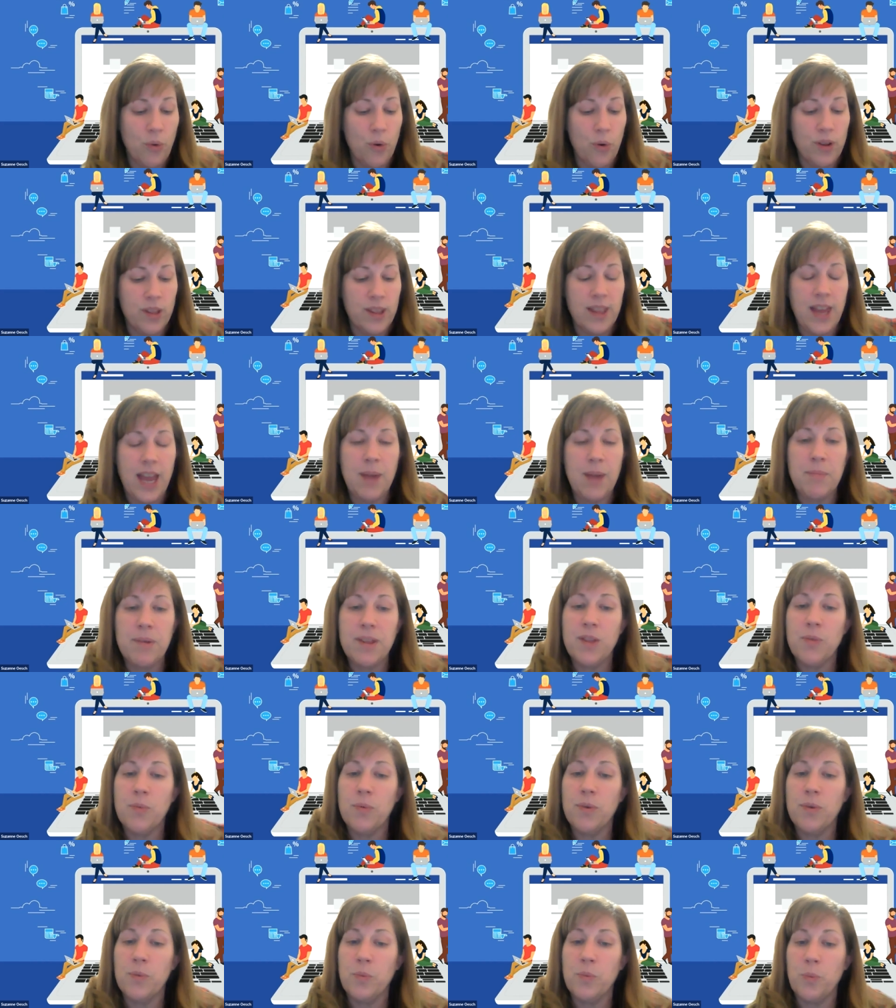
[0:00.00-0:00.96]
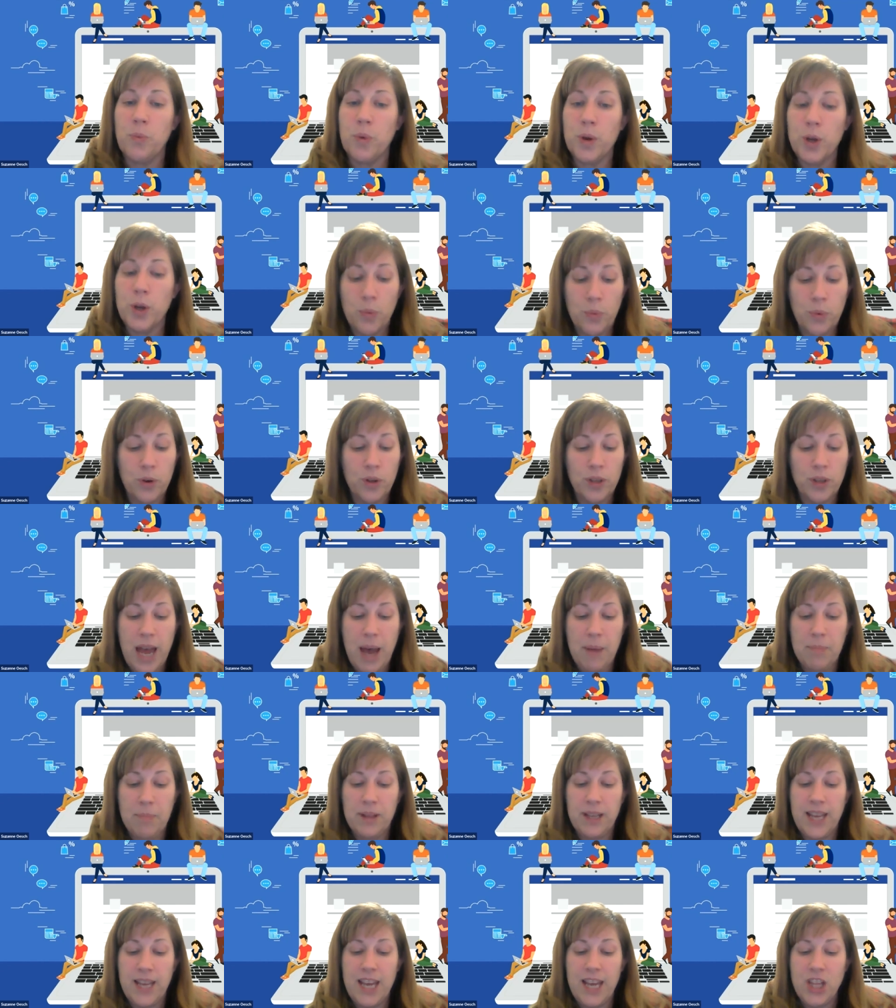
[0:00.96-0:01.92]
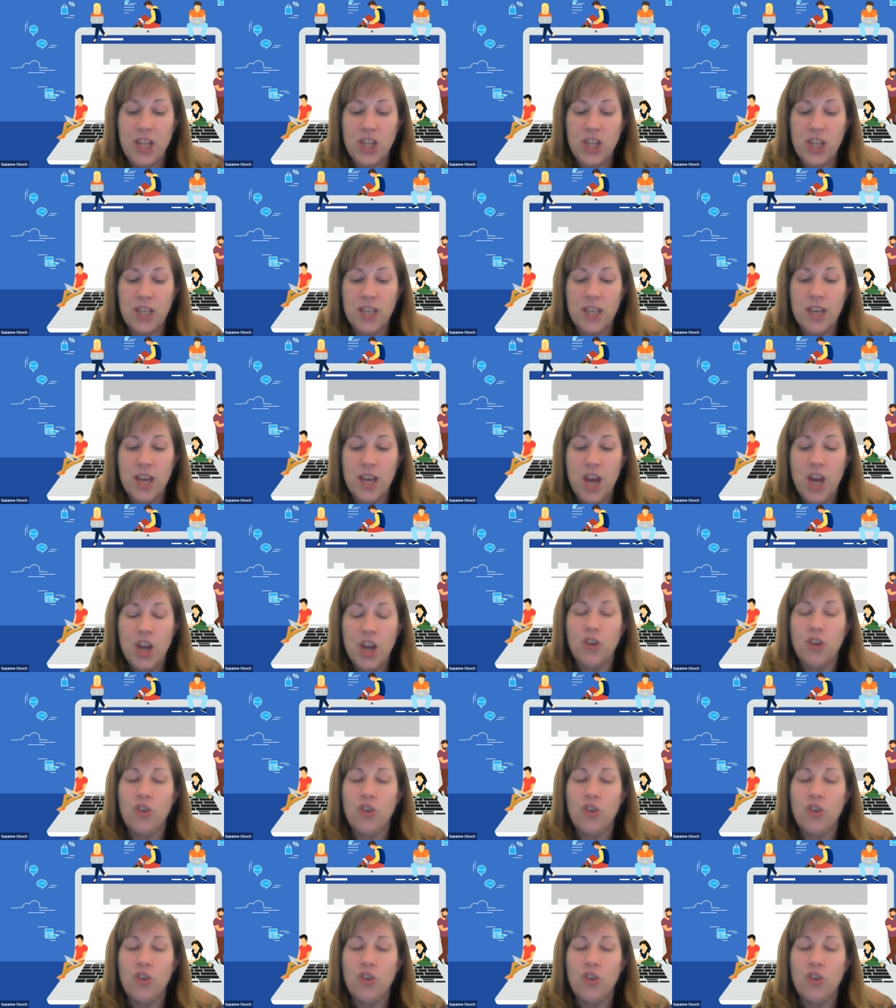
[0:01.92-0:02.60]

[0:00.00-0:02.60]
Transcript: or assignments with real-world application